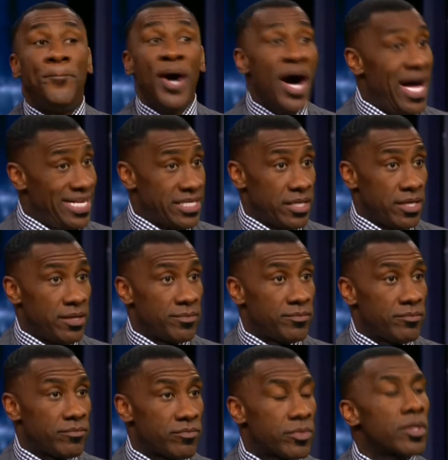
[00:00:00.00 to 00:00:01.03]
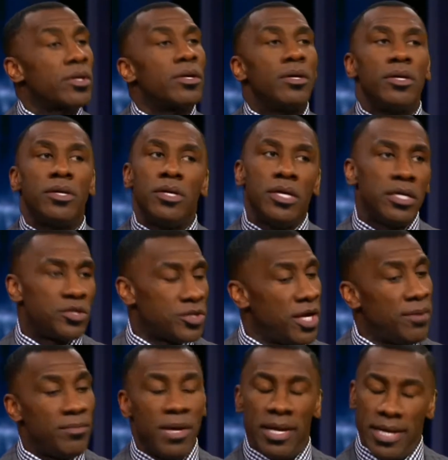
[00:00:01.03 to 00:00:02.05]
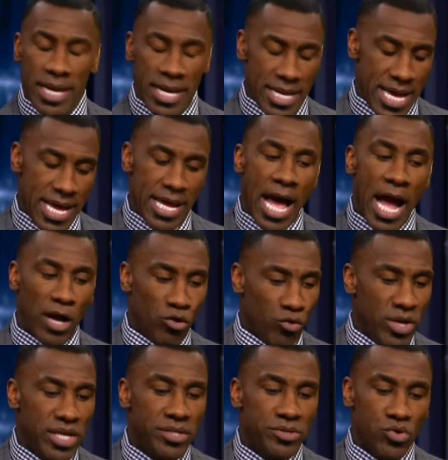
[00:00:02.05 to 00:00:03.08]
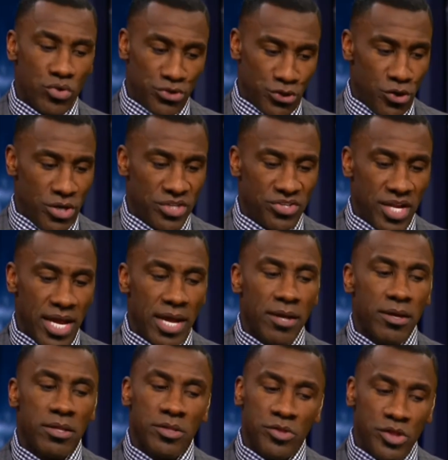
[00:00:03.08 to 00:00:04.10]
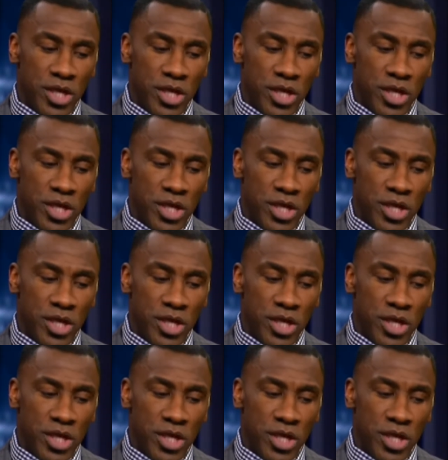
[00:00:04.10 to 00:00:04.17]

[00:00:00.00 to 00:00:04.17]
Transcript: But Skip and I, I agree to a certain extent.